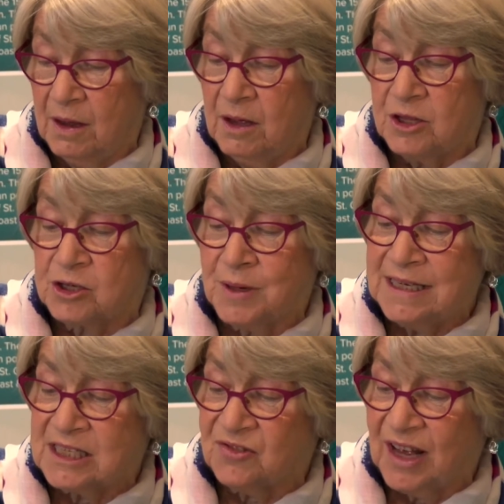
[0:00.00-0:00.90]
The
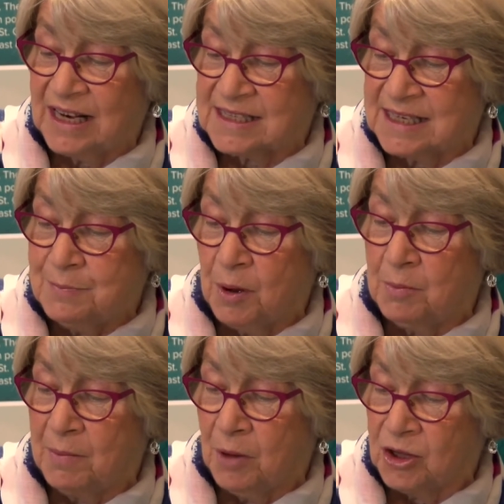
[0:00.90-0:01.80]
twins fell asleep on
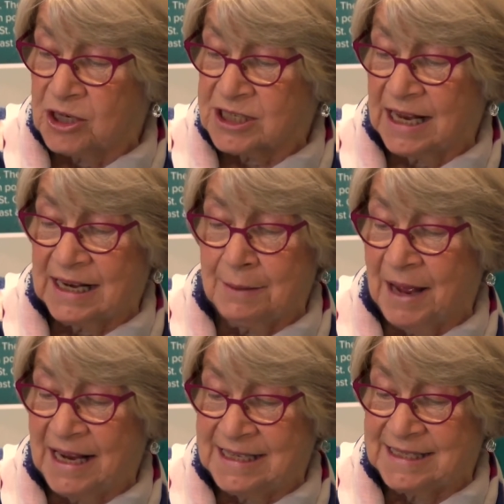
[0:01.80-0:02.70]
my mother's and Aunt
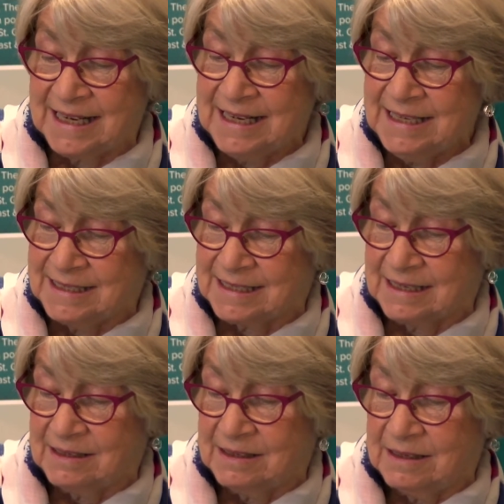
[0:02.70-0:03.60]
Maggie's knees.
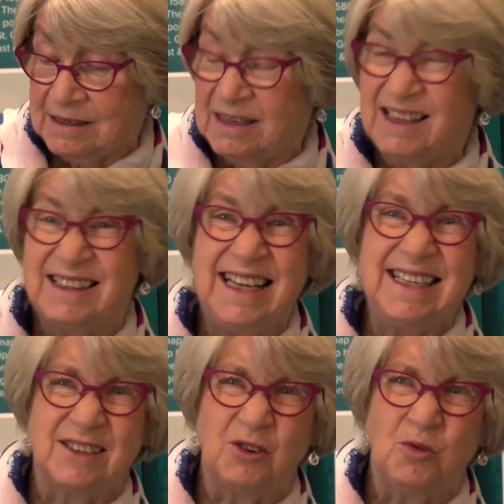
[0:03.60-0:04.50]
They
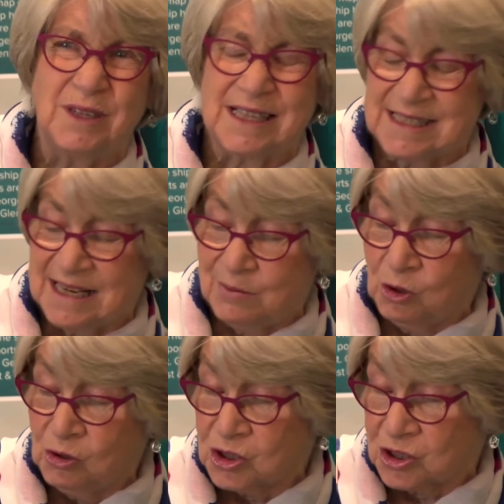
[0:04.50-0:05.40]
didn't know what the sea
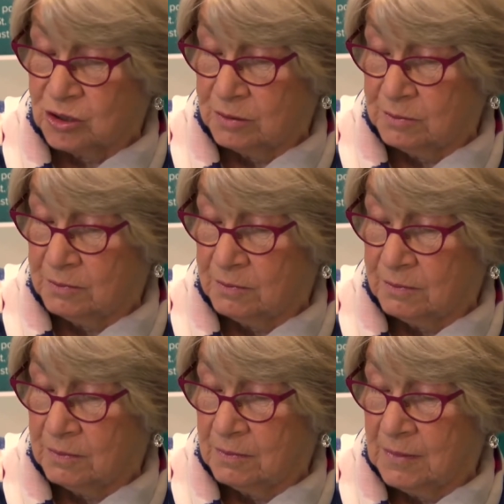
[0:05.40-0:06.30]
was.
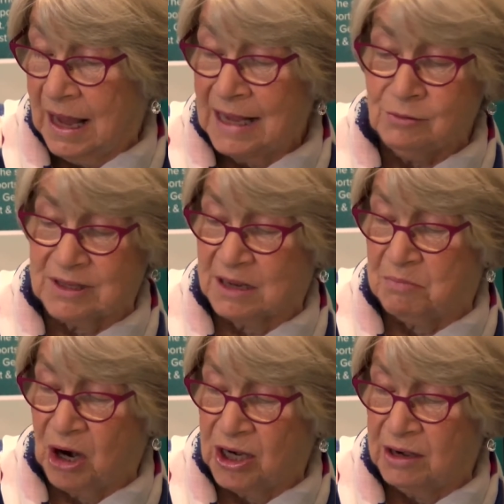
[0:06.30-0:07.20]
I don't think
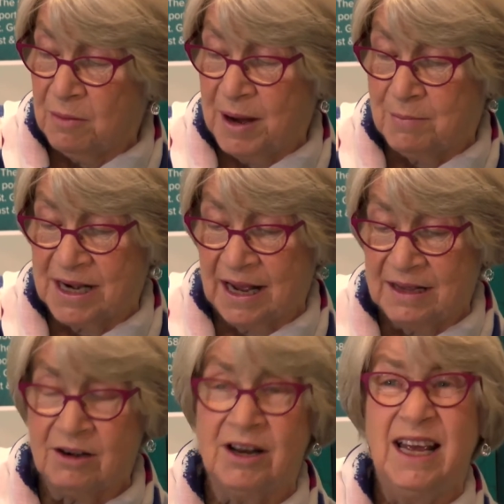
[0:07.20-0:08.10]
Barney remembered
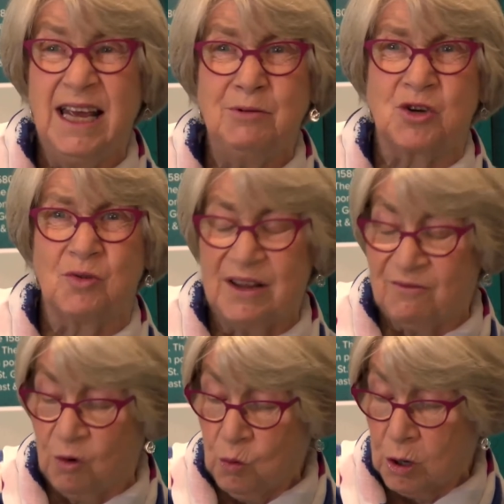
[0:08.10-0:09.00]
either. He was only
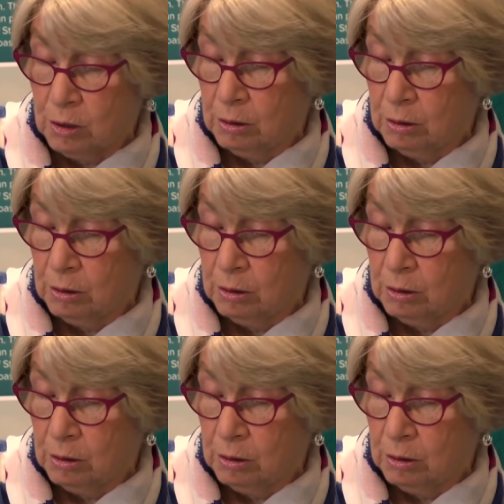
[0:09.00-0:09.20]
4.